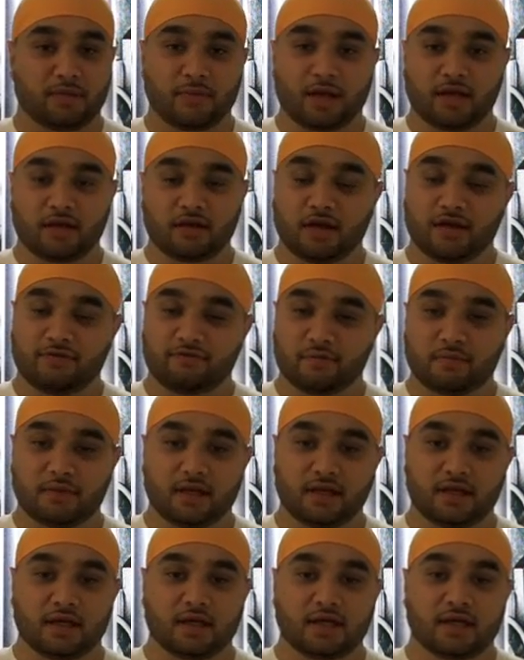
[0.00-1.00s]
it may not even
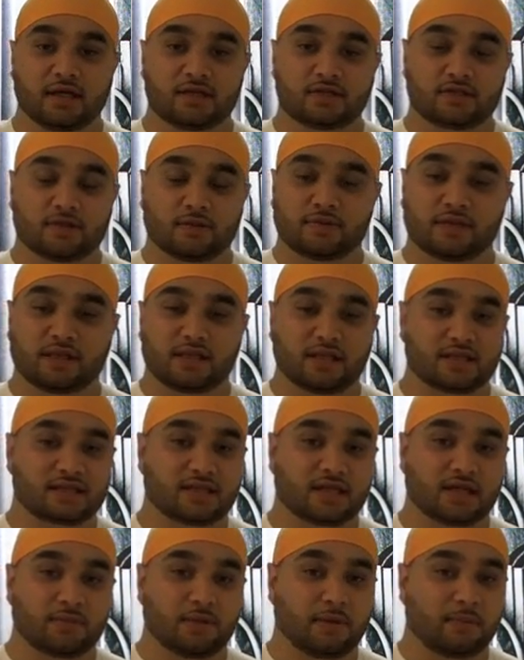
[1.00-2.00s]
be something
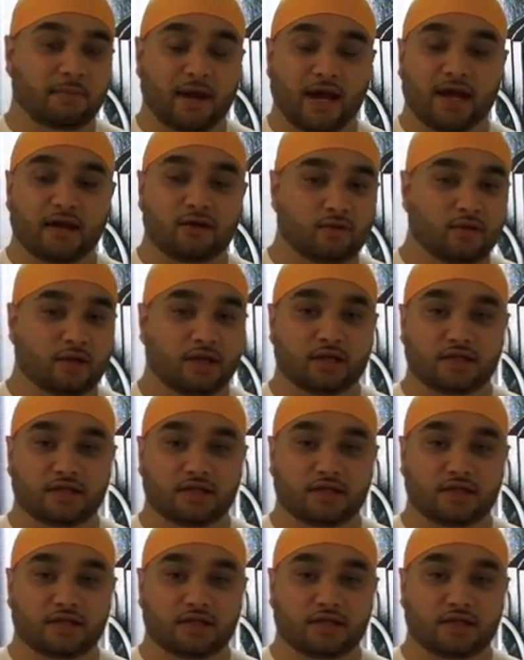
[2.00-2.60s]
that's going to be bad or